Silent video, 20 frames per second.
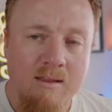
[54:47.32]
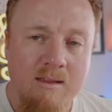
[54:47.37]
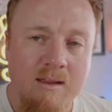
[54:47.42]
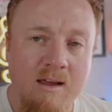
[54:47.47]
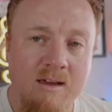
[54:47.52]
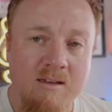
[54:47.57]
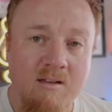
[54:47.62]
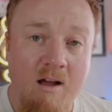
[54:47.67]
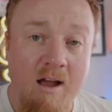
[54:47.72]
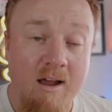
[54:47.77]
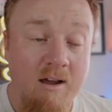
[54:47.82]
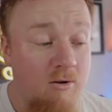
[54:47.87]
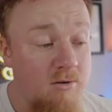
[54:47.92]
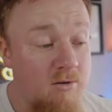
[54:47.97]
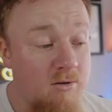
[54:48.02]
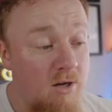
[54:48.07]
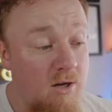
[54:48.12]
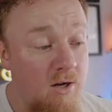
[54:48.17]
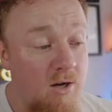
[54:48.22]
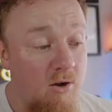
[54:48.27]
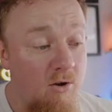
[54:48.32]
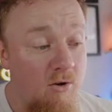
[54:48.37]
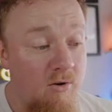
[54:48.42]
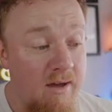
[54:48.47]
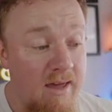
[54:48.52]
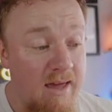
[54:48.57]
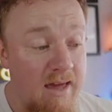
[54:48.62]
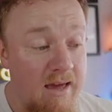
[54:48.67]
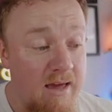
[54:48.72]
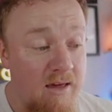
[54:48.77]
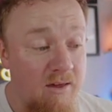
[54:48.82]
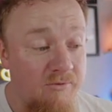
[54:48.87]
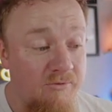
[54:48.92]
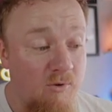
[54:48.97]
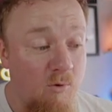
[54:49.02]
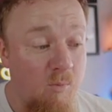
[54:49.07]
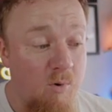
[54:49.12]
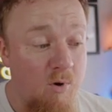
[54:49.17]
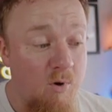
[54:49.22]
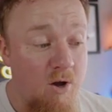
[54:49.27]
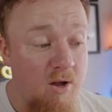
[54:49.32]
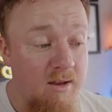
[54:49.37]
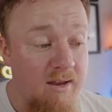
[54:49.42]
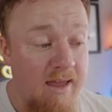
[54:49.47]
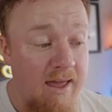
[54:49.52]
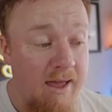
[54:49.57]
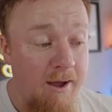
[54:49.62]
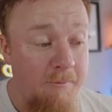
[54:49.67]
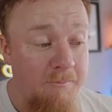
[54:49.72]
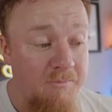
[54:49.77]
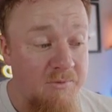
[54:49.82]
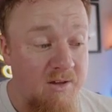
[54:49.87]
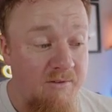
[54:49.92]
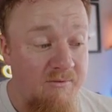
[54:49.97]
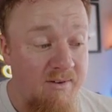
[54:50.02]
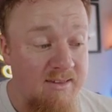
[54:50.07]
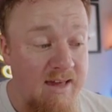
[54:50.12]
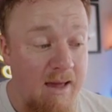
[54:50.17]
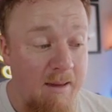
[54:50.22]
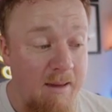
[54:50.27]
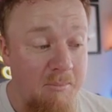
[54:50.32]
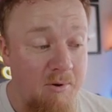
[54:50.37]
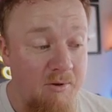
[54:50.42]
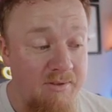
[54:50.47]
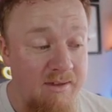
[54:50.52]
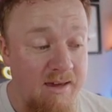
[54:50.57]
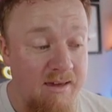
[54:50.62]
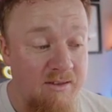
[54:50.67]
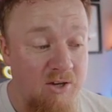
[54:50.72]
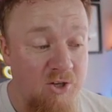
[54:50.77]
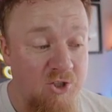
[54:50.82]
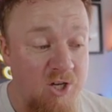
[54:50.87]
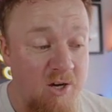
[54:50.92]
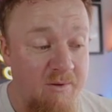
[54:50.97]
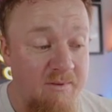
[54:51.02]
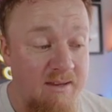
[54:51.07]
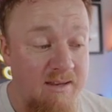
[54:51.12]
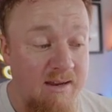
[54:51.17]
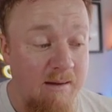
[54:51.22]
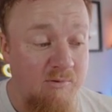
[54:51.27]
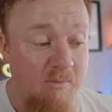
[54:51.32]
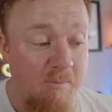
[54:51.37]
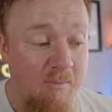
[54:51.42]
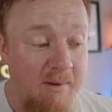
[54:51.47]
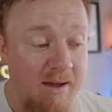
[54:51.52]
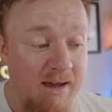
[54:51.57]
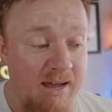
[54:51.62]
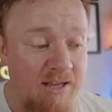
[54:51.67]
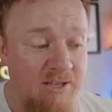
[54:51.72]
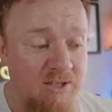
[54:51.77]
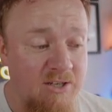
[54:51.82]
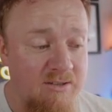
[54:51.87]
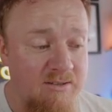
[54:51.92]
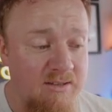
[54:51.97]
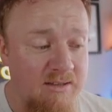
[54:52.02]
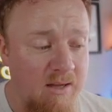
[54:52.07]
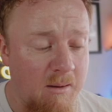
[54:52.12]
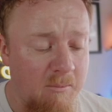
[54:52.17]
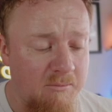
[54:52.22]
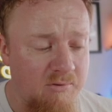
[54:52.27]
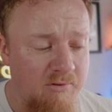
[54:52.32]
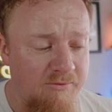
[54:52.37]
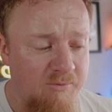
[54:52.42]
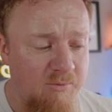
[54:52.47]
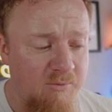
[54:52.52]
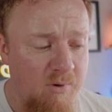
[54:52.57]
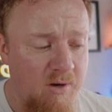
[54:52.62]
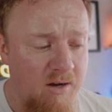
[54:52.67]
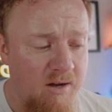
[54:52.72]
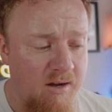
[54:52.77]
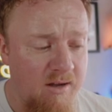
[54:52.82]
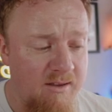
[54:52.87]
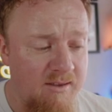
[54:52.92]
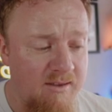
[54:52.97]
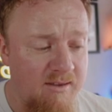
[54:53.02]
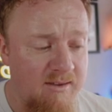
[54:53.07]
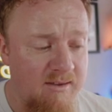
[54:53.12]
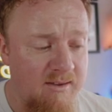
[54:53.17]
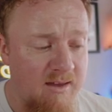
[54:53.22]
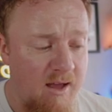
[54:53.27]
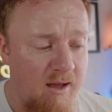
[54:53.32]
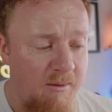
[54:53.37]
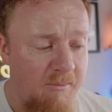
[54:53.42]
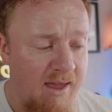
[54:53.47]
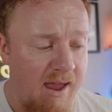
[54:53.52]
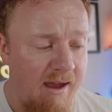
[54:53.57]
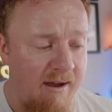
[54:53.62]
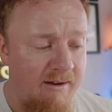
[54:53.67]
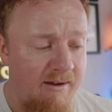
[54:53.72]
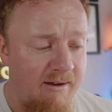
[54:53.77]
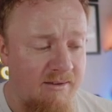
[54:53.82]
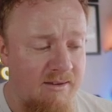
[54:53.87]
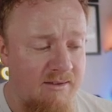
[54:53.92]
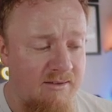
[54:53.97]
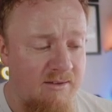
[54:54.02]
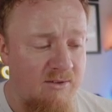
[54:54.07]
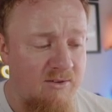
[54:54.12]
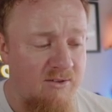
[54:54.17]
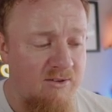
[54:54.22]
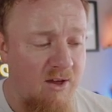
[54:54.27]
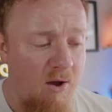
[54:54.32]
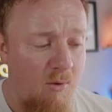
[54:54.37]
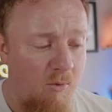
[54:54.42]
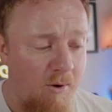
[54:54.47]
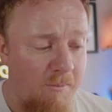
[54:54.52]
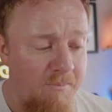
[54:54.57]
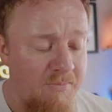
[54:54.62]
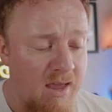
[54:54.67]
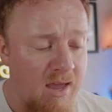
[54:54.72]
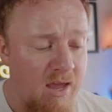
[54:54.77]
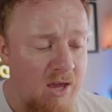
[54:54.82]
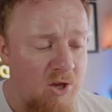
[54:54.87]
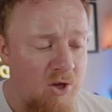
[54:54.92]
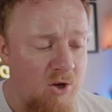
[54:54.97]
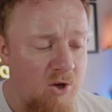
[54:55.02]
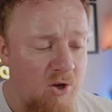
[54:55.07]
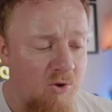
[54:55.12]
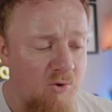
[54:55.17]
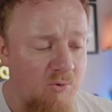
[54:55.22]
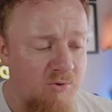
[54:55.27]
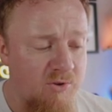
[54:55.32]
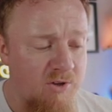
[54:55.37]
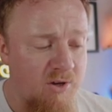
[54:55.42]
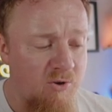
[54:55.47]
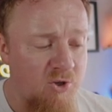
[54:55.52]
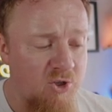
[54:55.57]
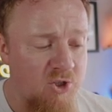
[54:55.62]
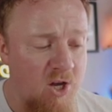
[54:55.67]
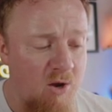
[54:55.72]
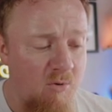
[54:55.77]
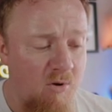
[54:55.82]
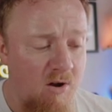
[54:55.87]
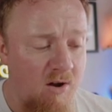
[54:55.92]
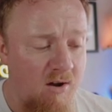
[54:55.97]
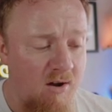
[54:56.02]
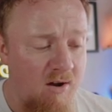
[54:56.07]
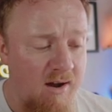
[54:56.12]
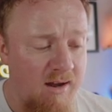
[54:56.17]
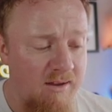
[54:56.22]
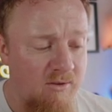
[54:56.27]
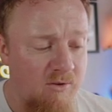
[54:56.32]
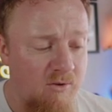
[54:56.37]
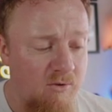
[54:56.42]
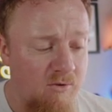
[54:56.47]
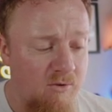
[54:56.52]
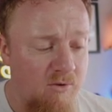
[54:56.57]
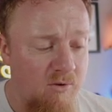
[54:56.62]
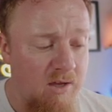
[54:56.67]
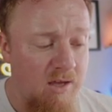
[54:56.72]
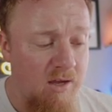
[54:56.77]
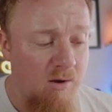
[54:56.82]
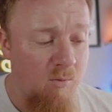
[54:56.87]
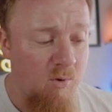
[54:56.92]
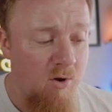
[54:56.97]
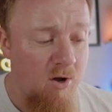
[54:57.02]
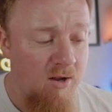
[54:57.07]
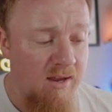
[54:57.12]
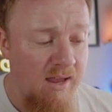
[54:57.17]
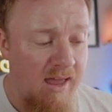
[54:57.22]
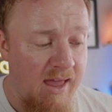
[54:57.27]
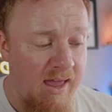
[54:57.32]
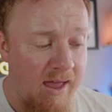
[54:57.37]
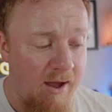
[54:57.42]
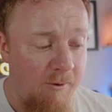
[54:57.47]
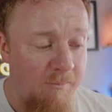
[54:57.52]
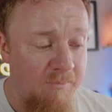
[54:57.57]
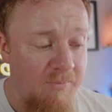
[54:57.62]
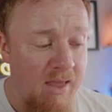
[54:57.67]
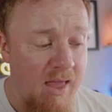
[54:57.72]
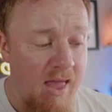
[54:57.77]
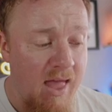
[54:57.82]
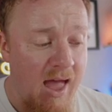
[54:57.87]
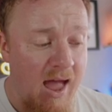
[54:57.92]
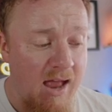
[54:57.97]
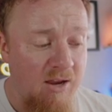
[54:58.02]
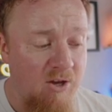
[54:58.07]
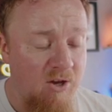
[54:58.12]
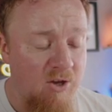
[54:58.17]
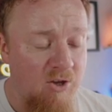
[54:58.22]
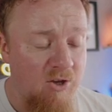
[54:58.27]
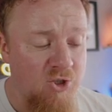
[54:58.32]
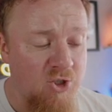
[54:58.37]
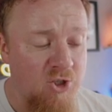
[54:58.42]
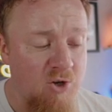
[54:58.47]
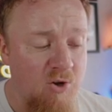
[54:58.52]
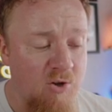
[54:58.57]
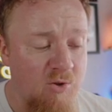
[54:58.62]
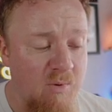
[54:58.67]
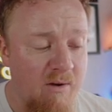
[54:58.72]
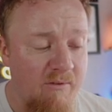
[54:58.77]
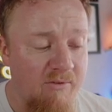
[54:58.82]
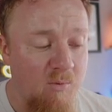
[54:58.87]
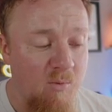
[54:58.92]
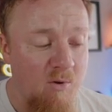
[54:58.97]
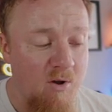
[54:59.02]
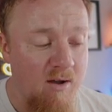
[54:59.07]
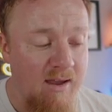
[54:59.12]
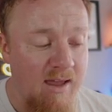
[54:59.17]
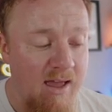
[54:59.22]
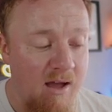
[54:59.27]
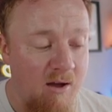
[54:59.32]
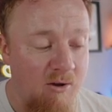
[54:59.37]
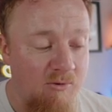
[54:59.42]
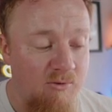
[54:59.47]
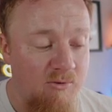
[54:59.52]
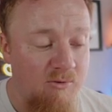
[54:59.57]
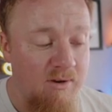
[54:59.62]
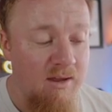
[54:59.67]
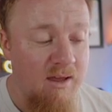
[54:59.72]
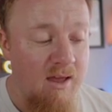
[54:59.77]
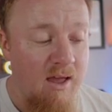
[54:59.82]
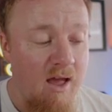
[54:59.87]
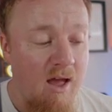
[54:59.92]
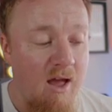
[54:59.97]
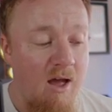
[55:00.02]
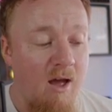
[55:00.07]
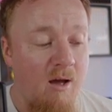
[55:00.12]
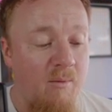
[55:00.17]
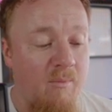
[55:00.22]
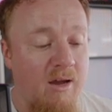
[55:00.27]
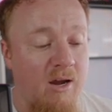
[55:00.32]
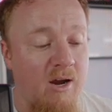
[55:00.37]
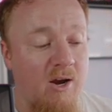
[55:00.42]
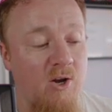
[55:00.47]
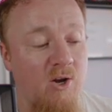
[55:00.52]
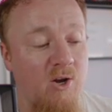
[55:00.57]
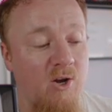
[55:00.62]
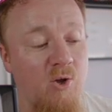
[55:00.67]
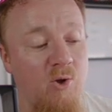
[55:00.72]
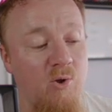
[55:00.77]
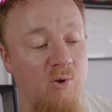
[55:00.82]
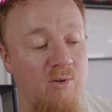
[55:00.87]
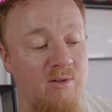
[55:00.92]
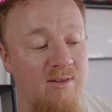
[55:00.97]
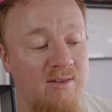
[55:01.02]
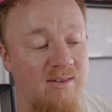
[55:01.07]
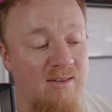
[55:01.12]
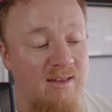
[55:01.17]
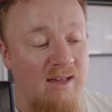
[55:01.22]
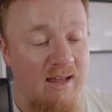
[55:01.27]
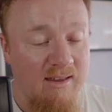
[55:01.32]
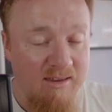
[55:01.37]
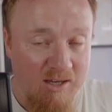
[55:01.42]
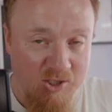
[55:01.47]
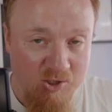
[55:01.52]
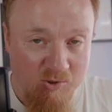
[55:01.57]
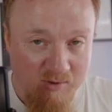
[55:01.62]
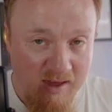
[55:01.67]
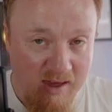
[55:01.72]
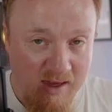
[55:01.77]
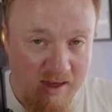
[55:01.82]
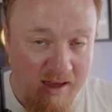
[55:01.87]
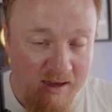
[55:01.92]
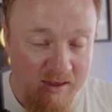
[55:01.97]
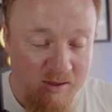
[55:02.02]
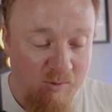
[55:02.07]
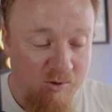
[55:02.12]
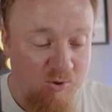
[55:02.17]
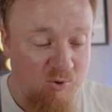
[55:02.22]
The next icon along is for word count. So if I tap on this, it shows you the number of pages, the number of words, characters, and so on. You can also show or hide the word count, and you can choose whether the word count includes additional text,